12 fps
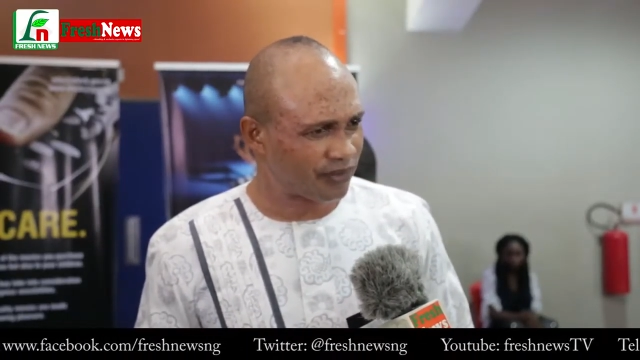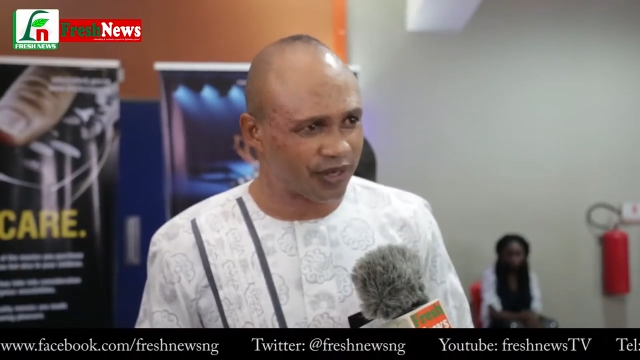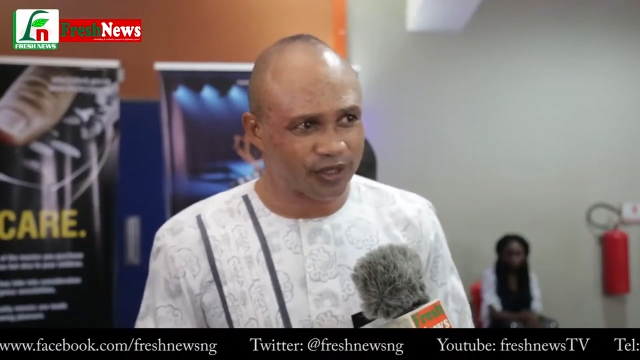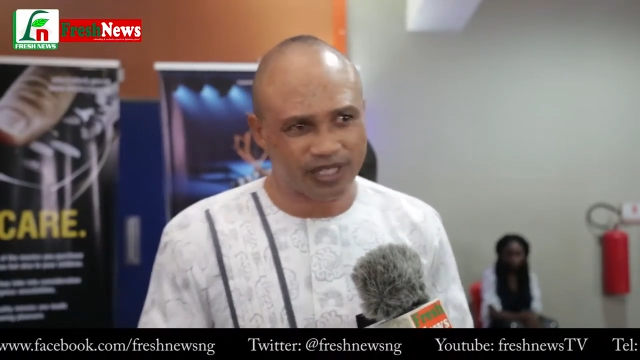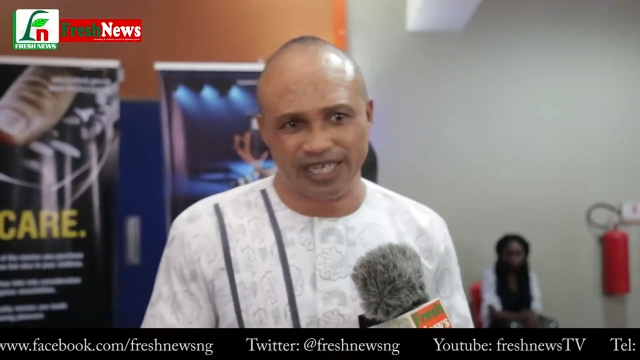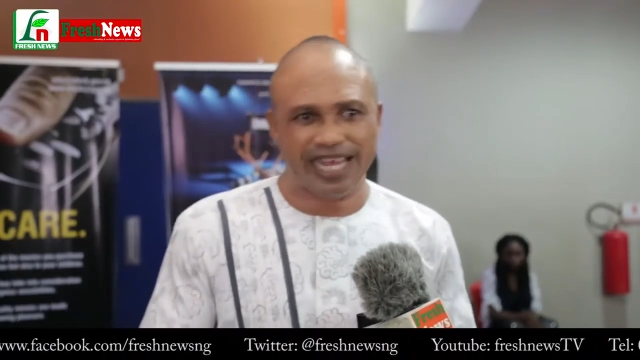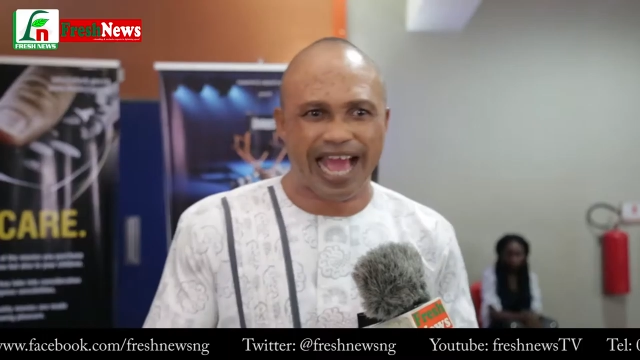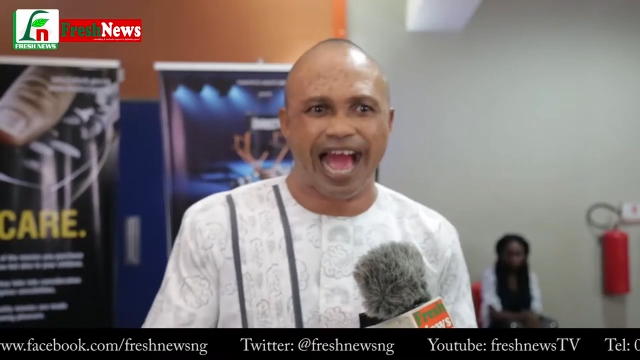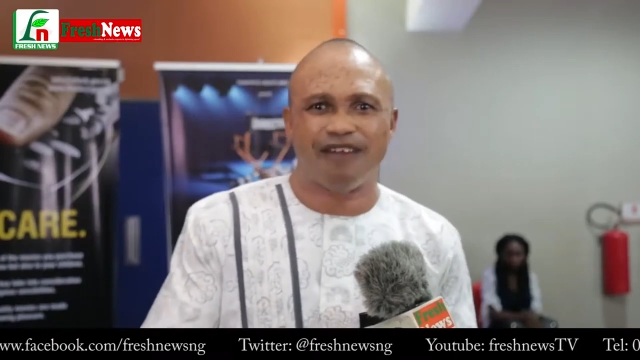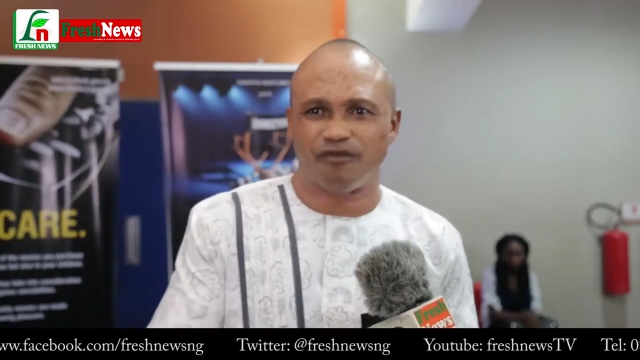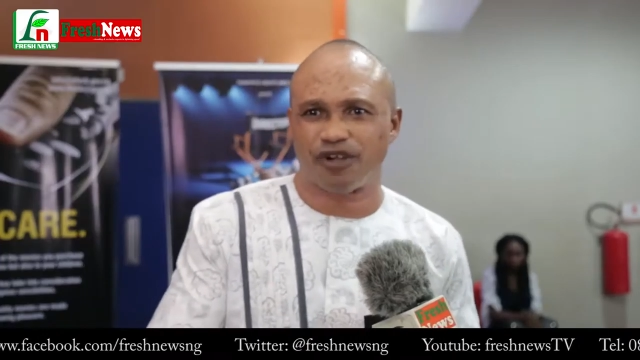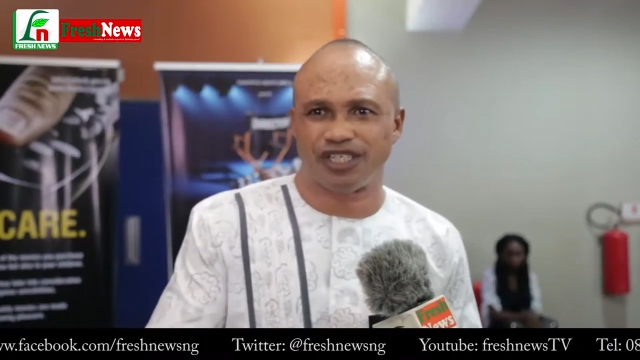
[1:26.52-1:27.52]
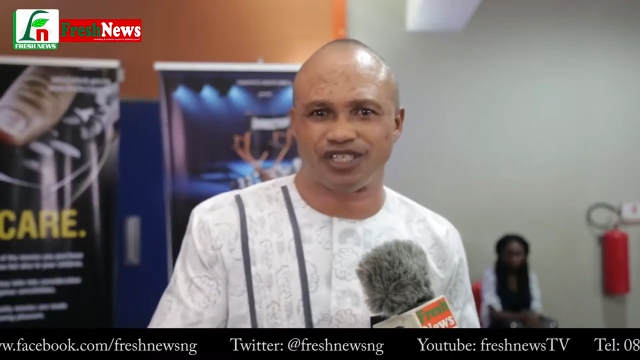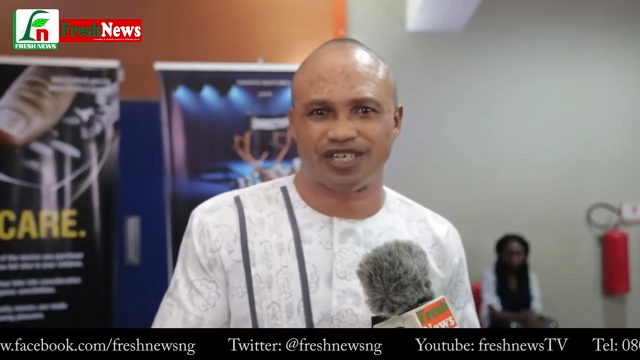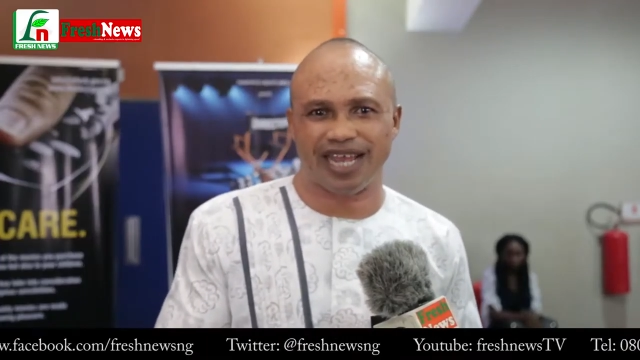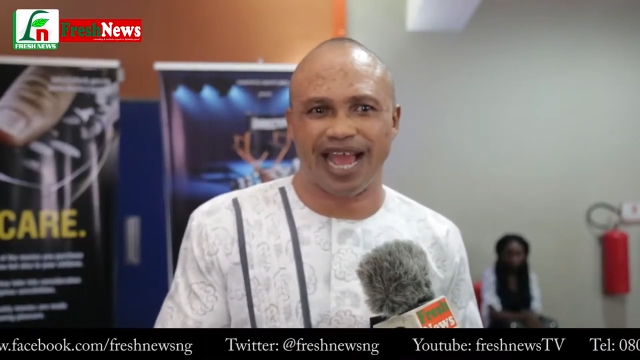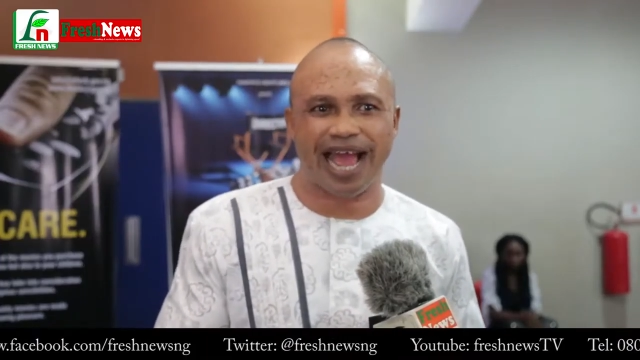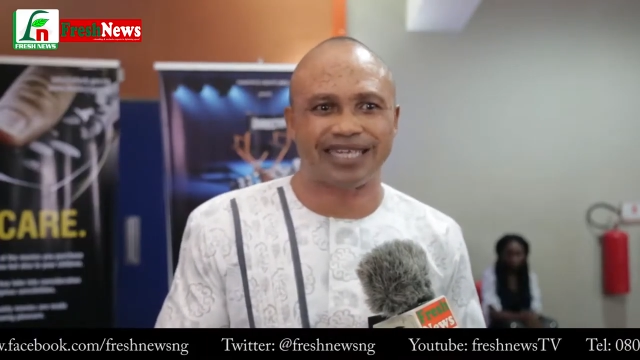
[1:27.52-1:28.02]
You see the average
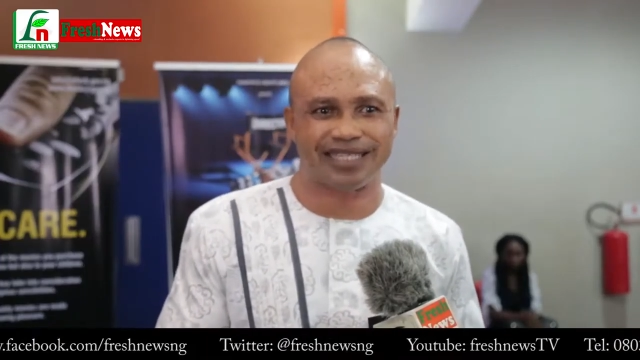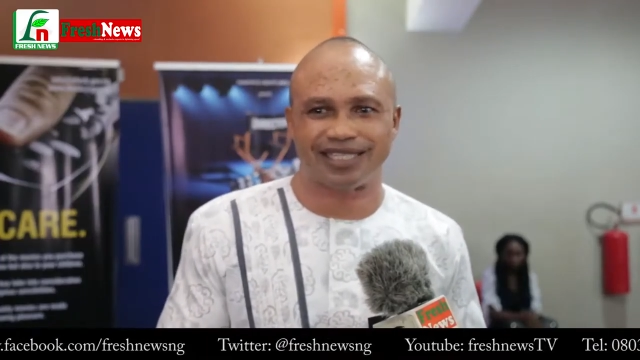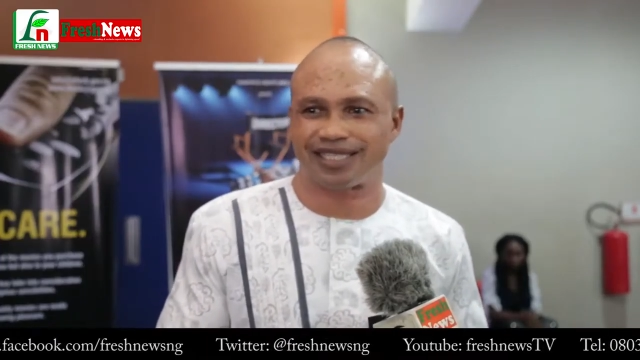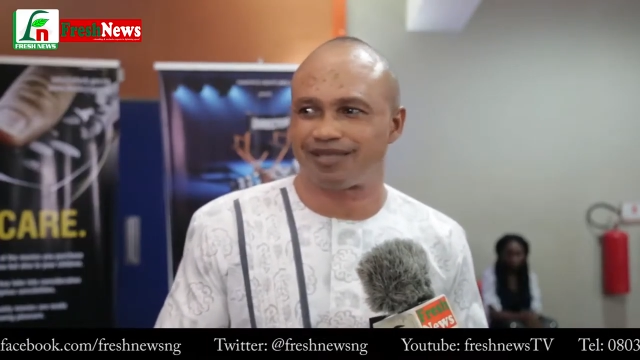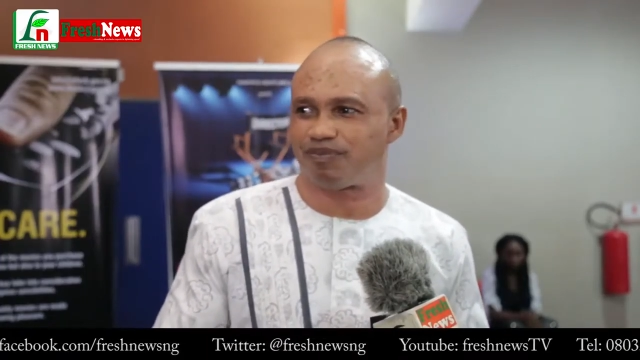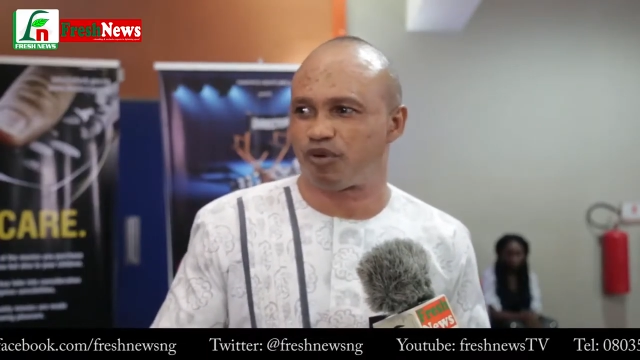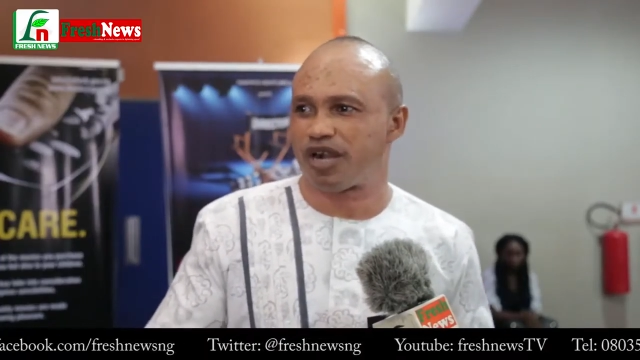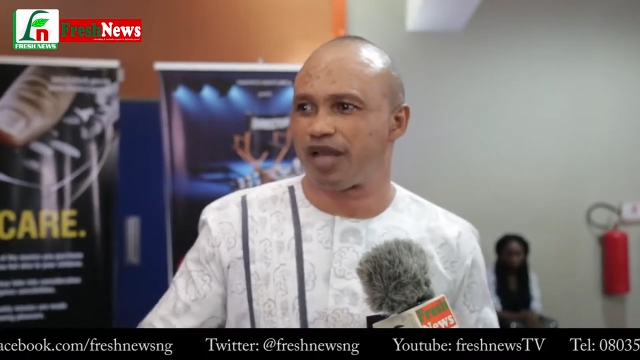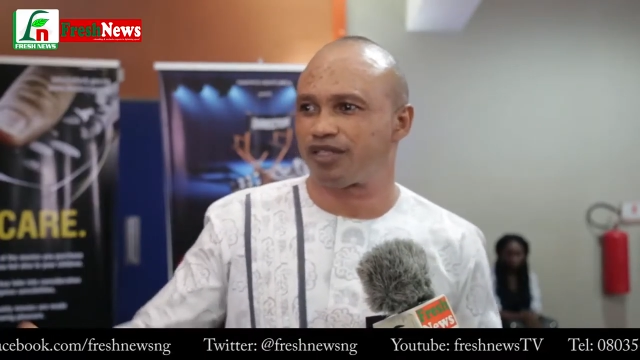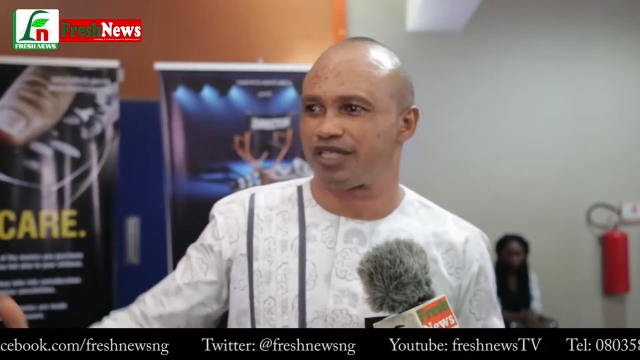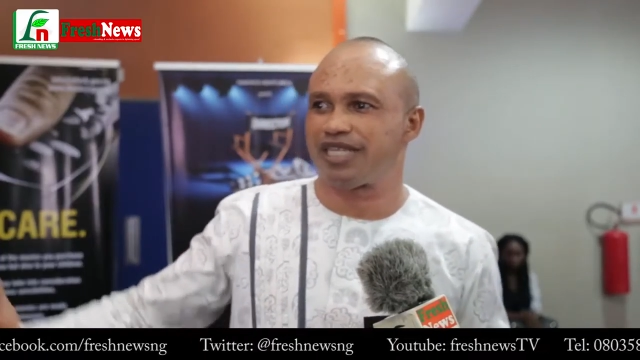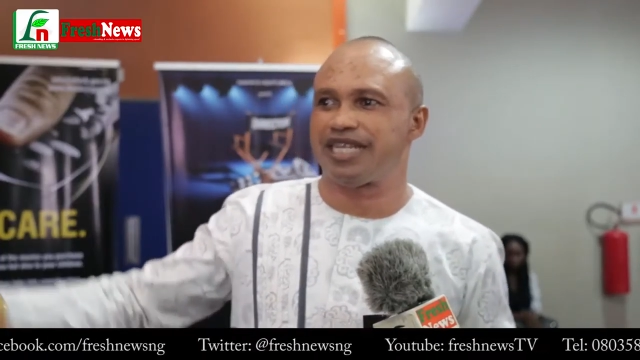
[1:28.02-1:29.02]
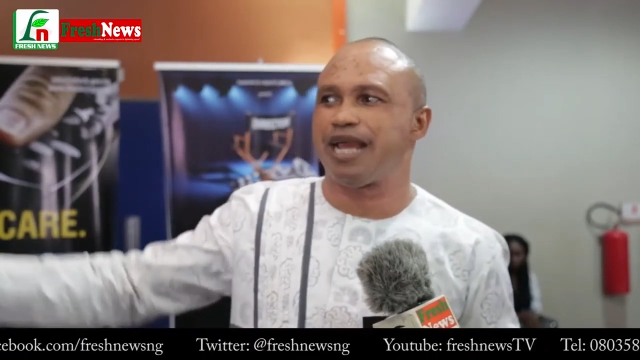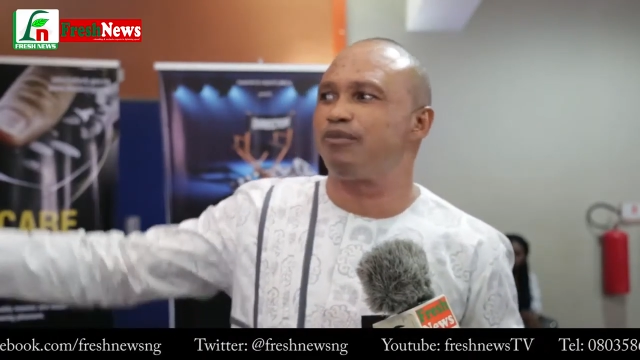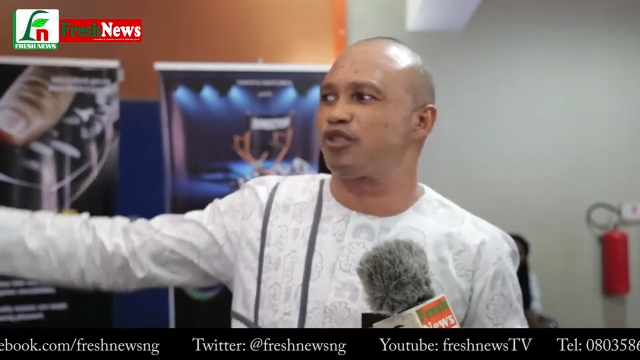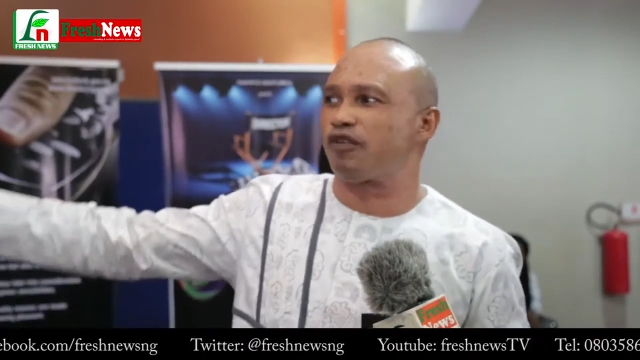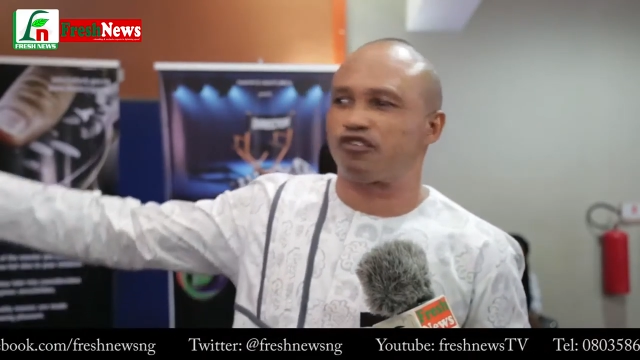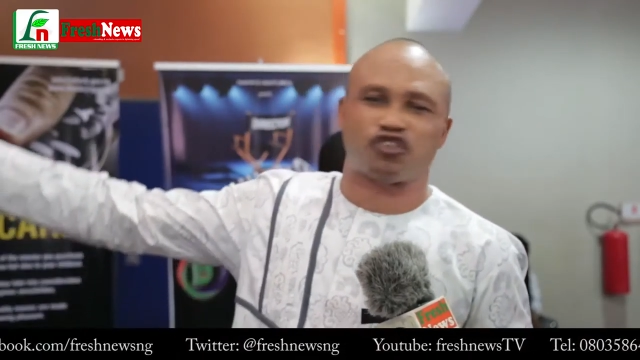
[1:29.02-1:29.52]
artists pronouncing
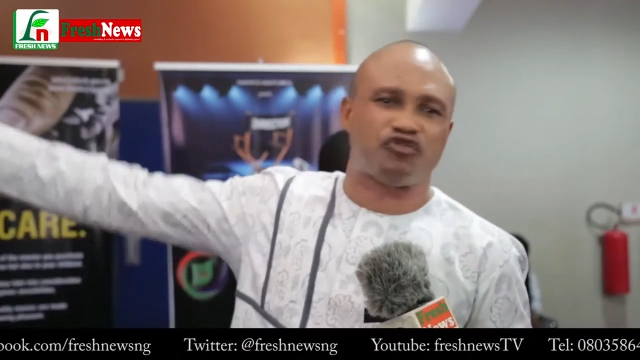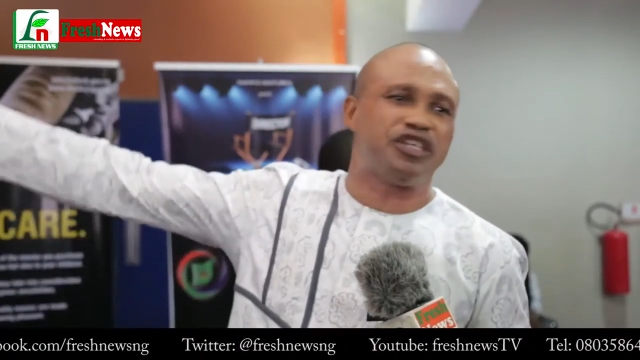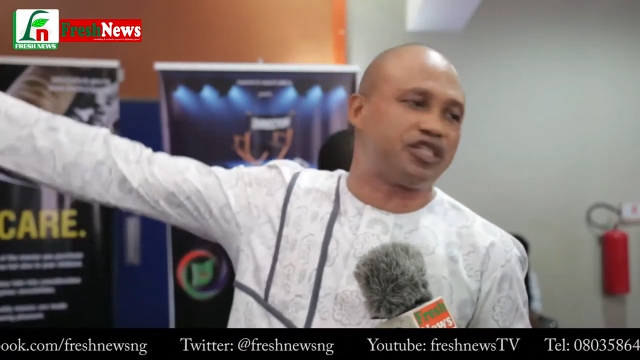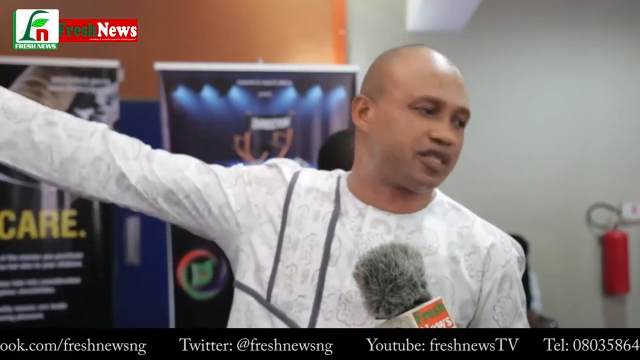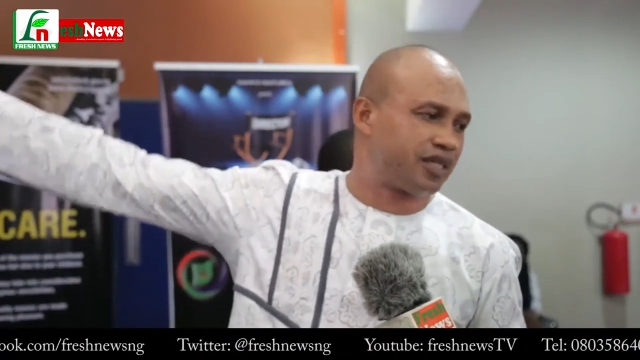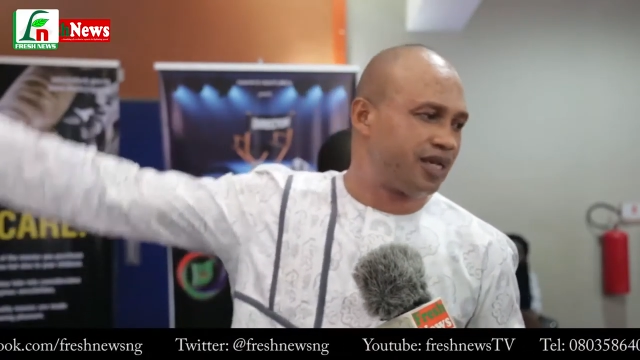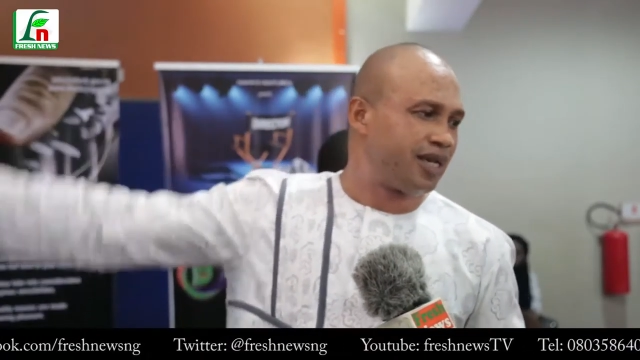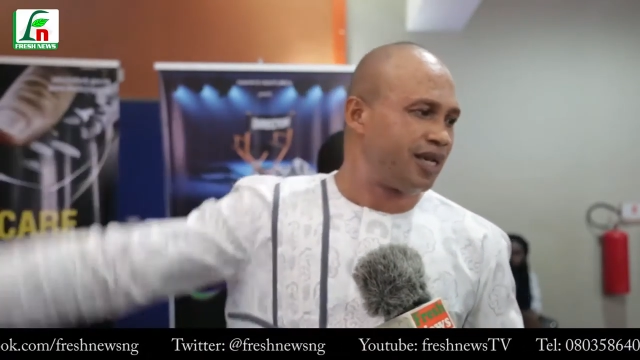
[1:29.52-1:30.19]
names of streets